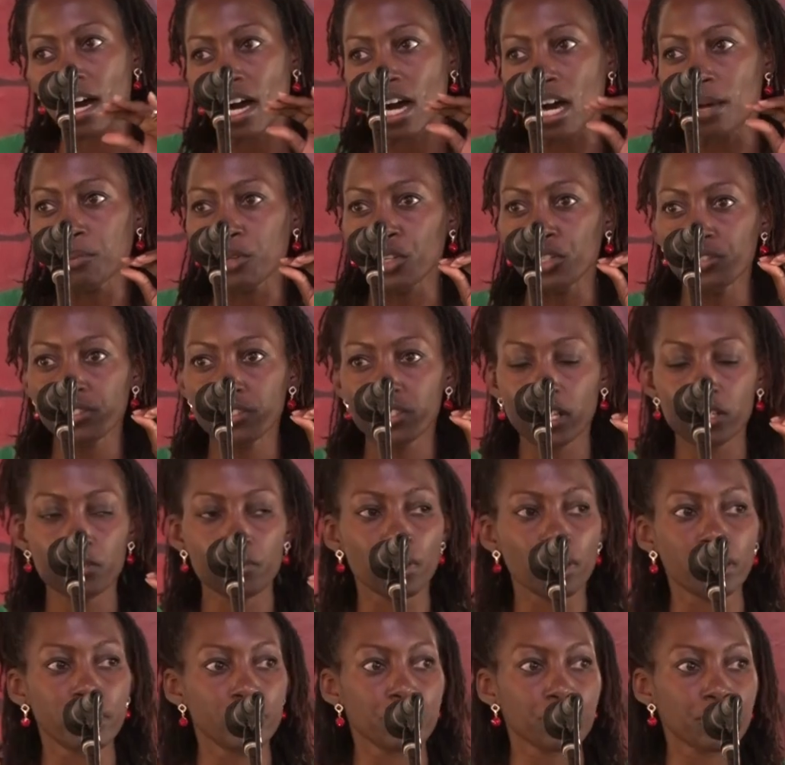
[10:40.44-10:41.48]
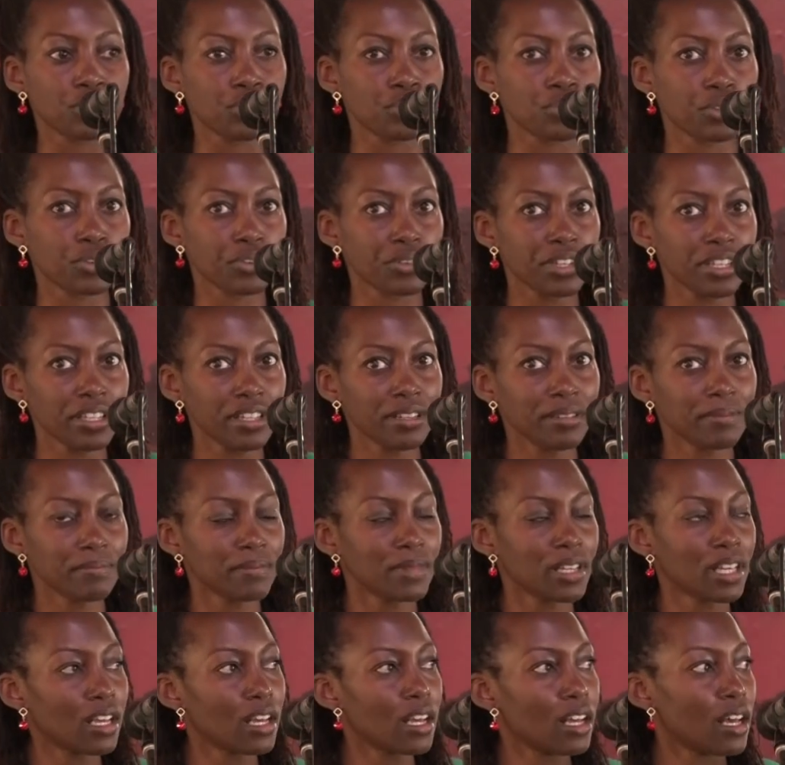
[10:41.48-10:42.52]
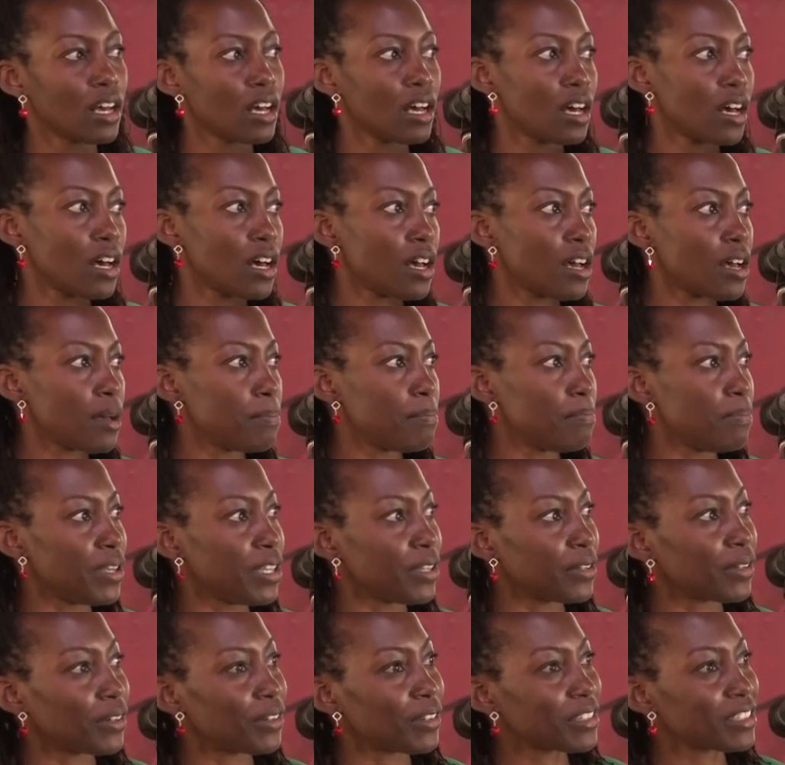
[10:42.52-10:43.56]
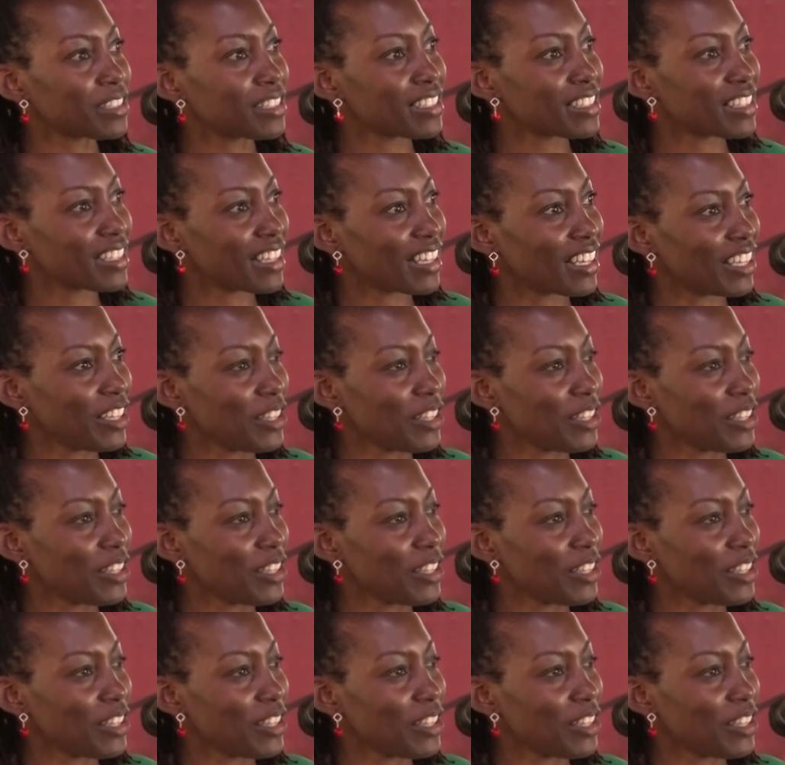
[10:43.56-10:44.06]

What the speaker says: I'm going to tell you a little story because